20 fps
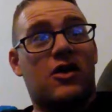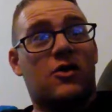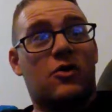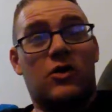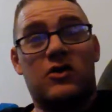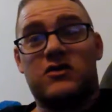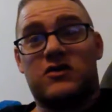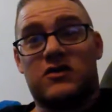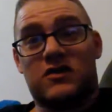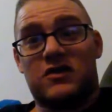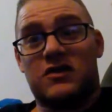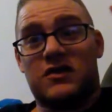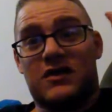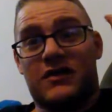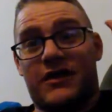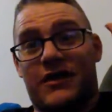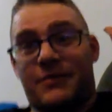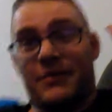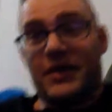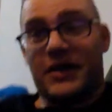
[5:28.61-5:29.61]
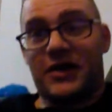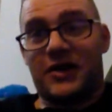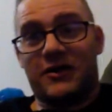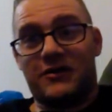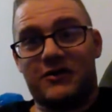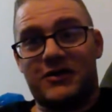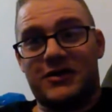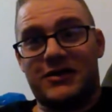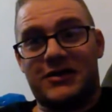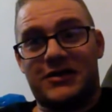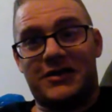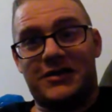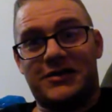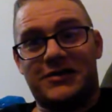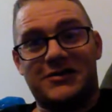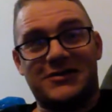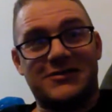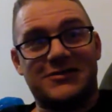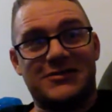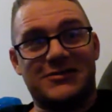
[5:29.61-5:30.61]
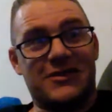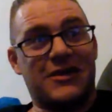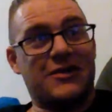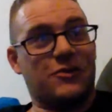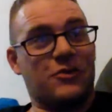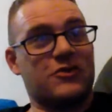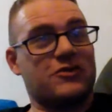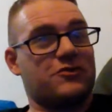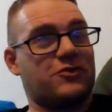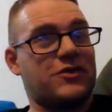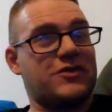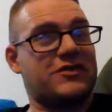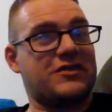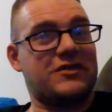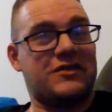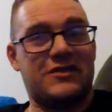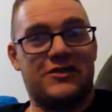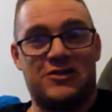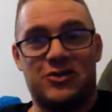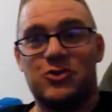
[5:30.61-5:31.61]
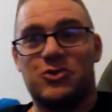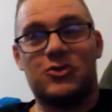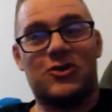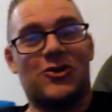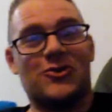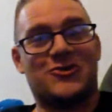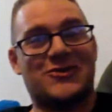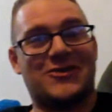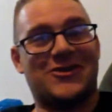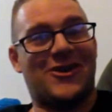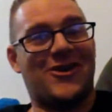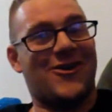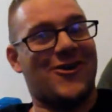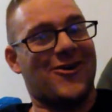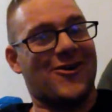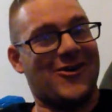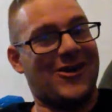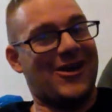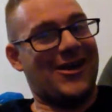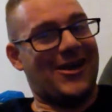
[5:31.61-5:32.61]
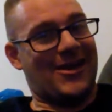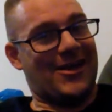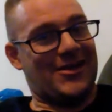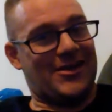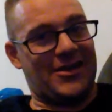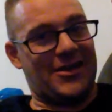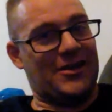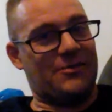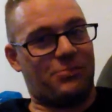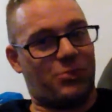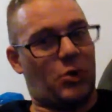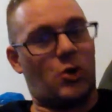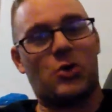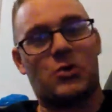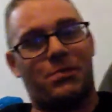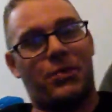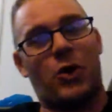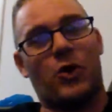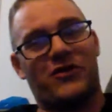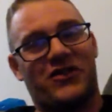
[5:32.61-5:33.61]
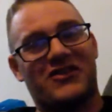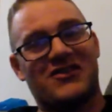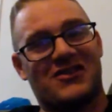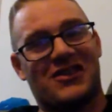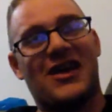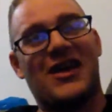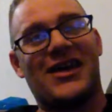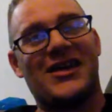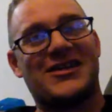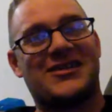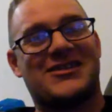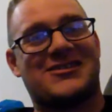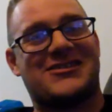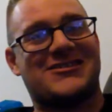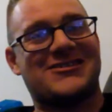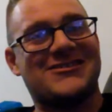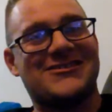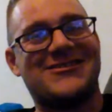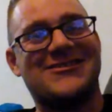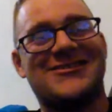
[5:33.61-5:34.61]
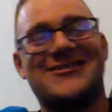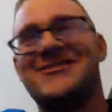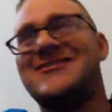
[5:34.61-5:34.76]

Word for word: Well, to, apparently it was recently too close a call and he broke both his legs.